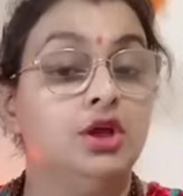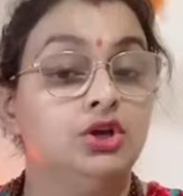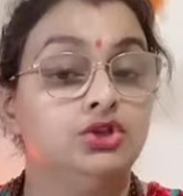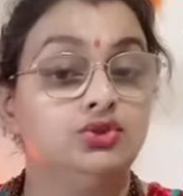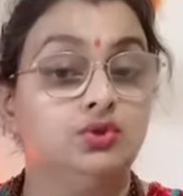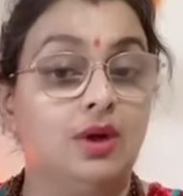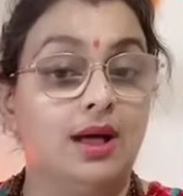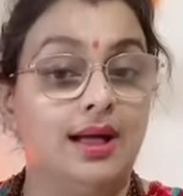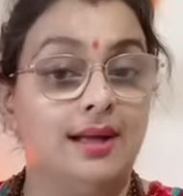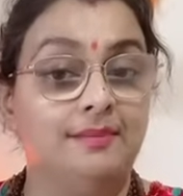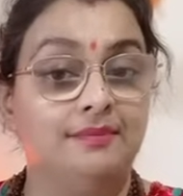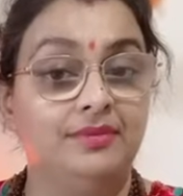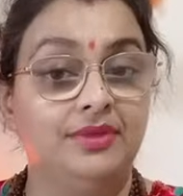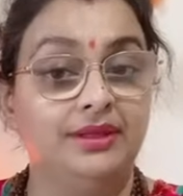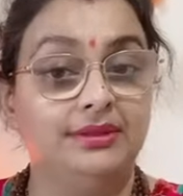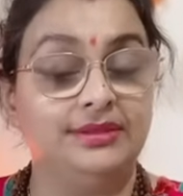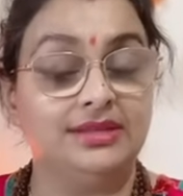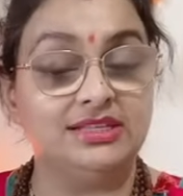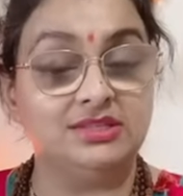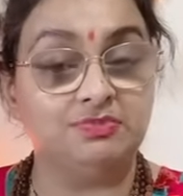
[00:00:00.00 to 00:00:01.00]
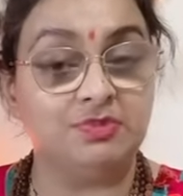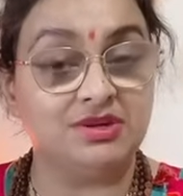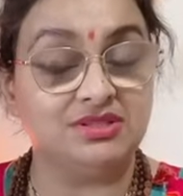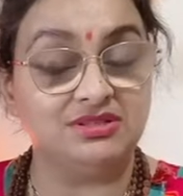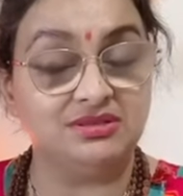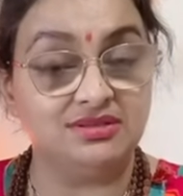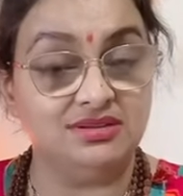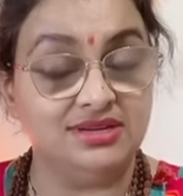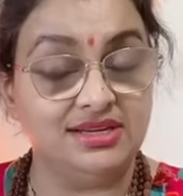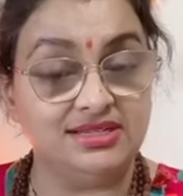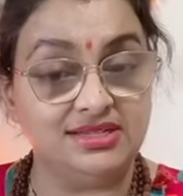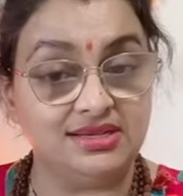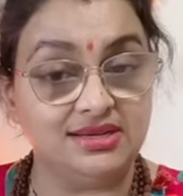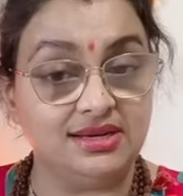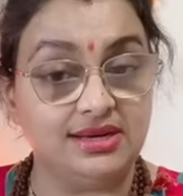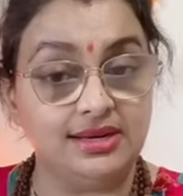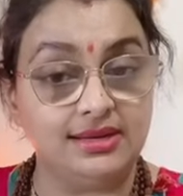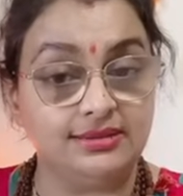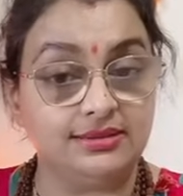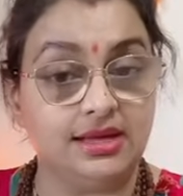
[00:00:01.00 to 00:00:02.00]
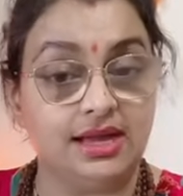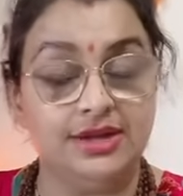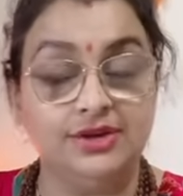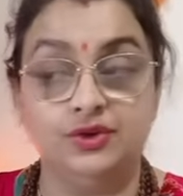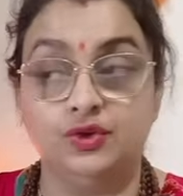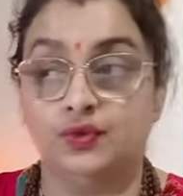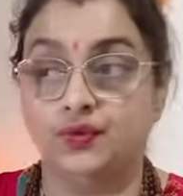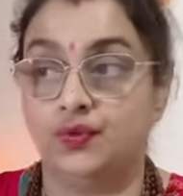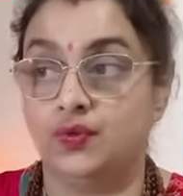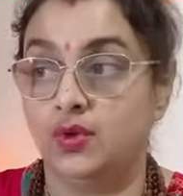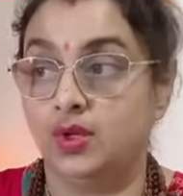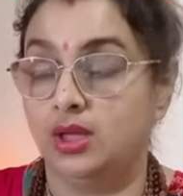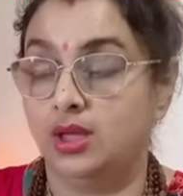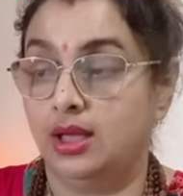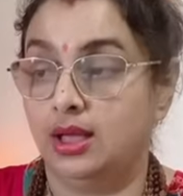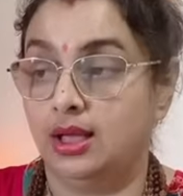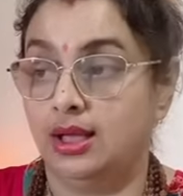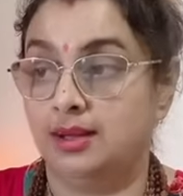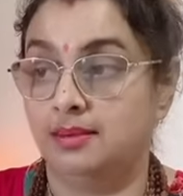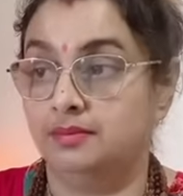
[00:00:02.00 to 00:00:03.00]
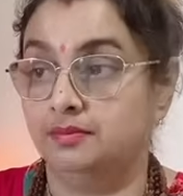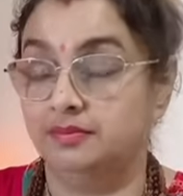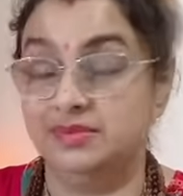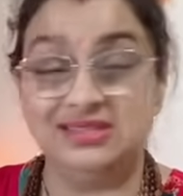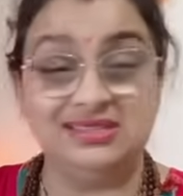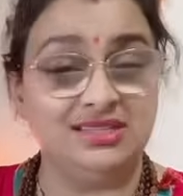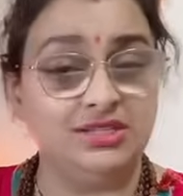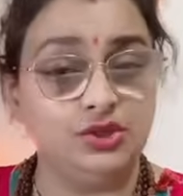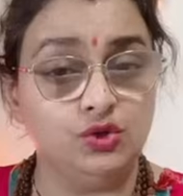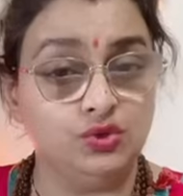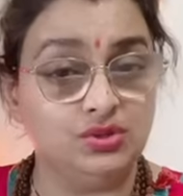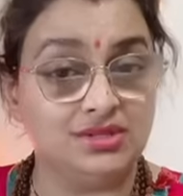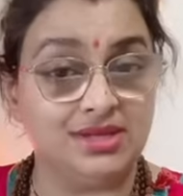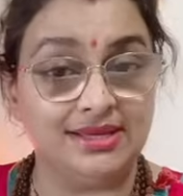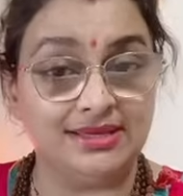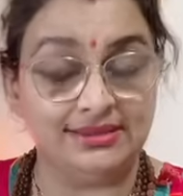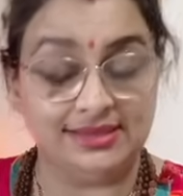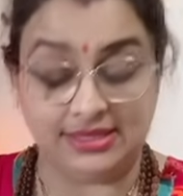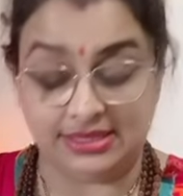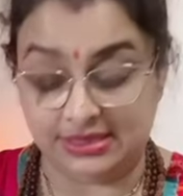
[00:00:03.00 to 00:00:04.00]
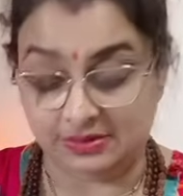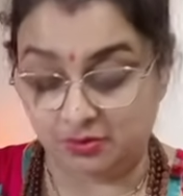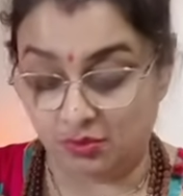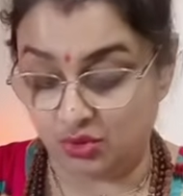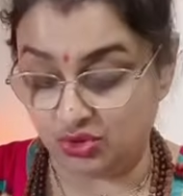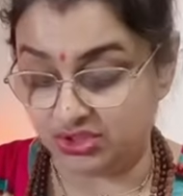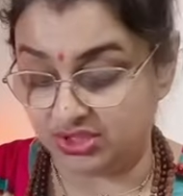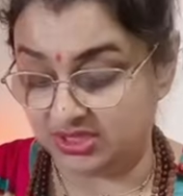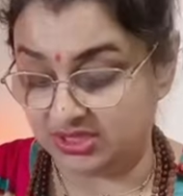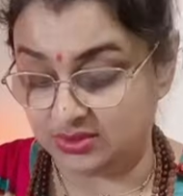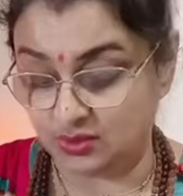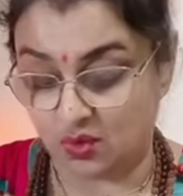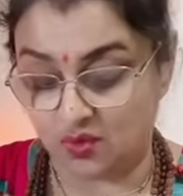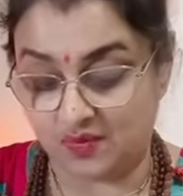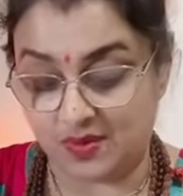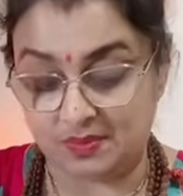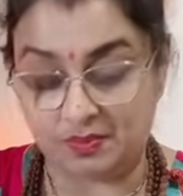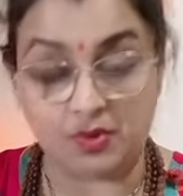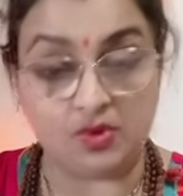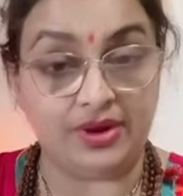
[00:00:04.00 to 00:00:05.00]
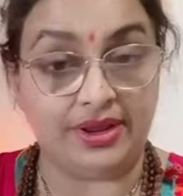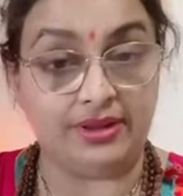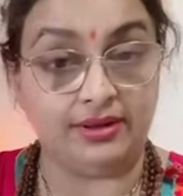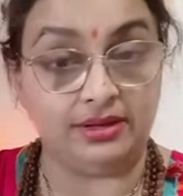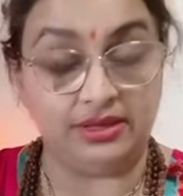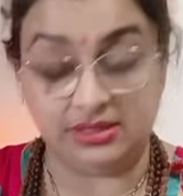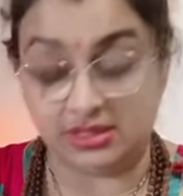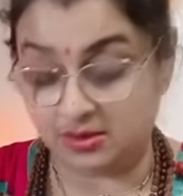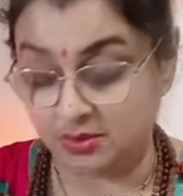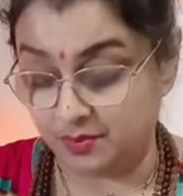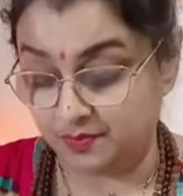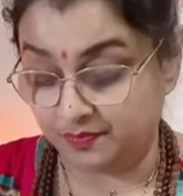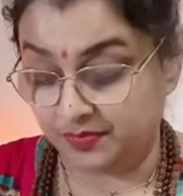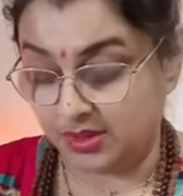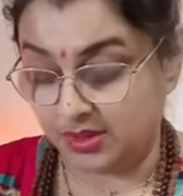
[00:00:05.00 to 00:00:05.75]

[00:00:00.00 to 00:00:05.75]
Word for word: so um this person literally kind of um, missing you it's like their emotion is overpouring you know